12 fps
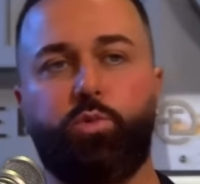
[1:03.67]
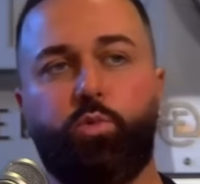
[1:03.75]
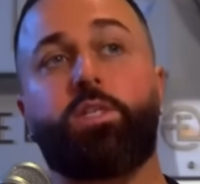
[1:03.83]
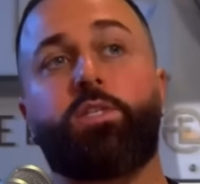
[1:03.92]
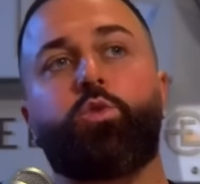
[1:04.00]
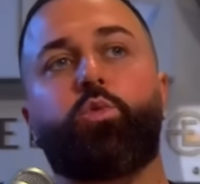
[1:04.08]

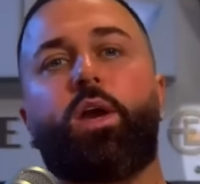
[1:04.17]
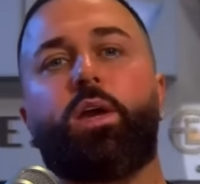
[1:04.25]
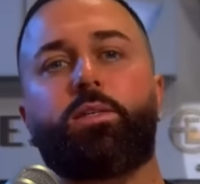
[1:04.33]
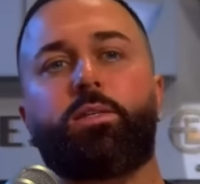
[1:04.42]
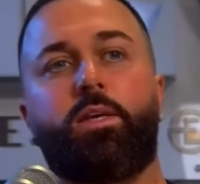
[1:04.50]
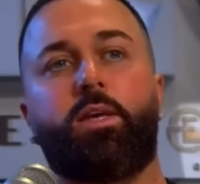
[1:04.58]

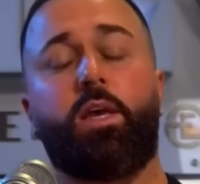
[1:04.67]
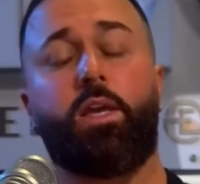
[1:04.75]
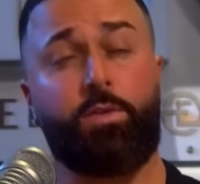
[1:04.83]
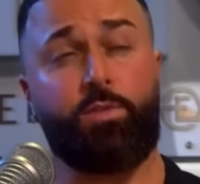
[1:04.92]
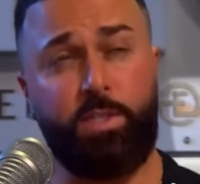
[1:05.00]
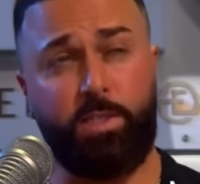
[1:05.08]
redirect.
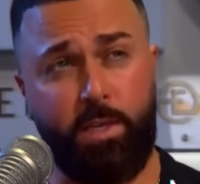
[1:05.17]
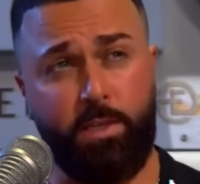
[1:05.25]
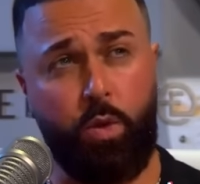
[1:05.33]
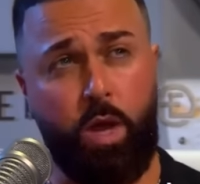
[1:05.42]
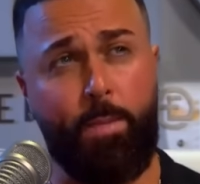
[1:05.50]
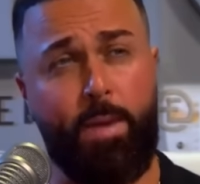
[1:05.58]
If she says,
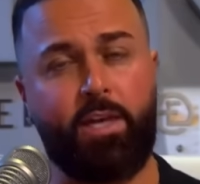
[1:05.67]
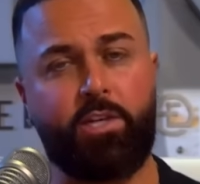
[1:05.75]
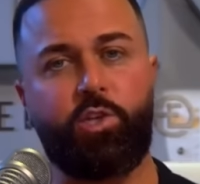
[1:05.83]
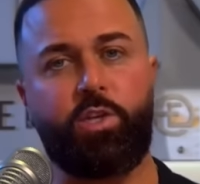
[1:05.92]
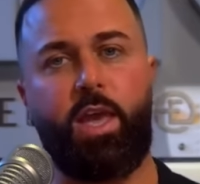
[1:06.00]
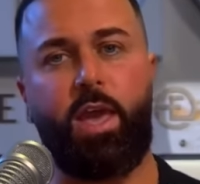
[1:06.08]
well, I'm actually